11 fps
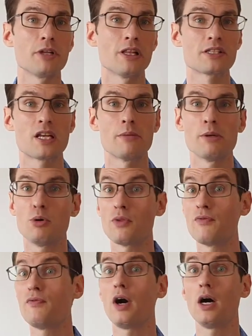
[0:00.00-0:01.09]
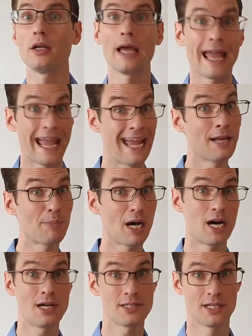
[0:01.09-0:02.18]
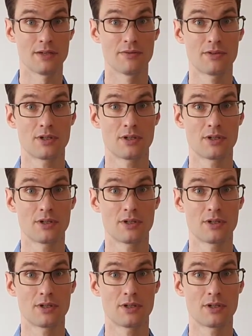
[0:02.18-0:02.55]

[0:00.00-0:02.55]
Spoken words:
that's going to be both fun and positive.